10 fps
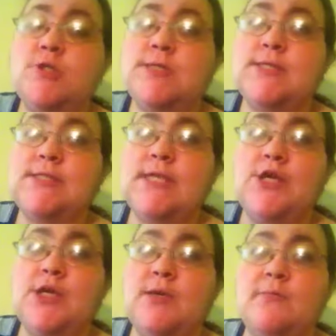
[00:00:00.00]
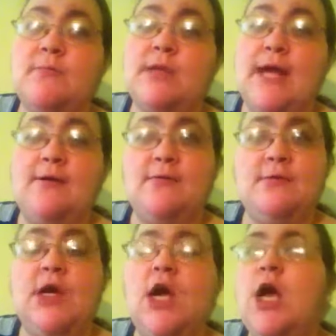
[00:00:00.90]
they took them down.
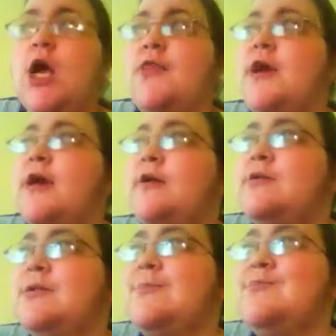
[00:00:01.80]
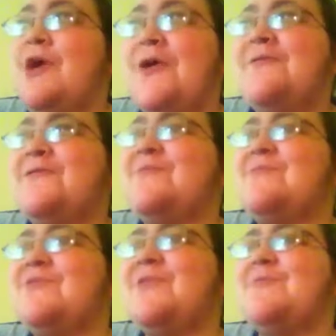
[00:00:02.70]
That's the problem with
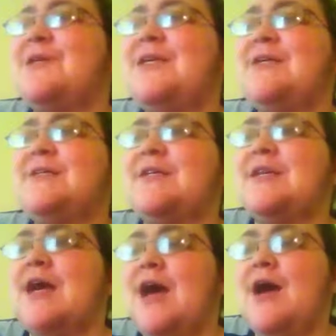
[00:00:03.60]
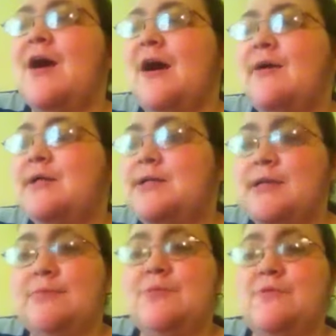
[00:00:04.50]
me, is like, I see a
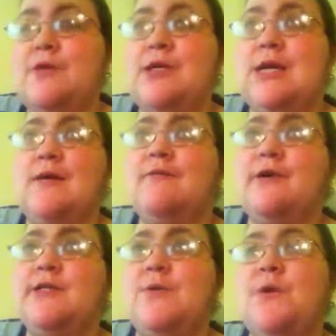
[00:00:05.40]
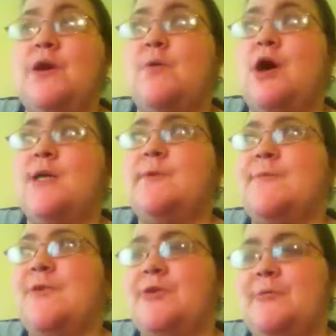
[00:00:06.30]
movie on Netflix I want to watch, but I'm not gonna
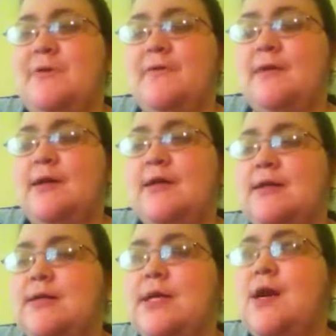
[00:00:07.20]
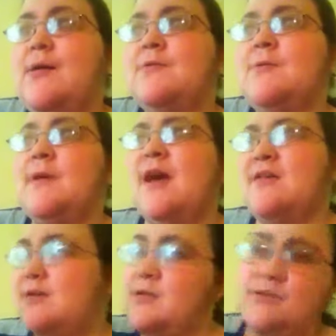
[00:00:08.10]
move for it at the time, so I'm like, I'll
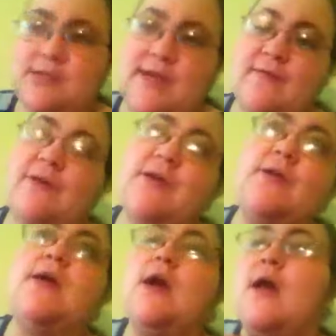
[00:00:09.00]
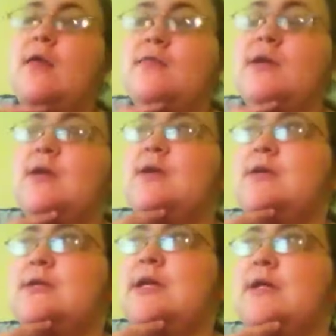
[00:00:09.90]
just save it, and then it gets
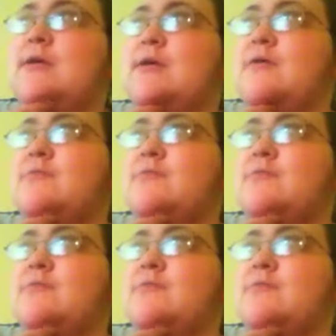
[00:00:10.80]
taken down.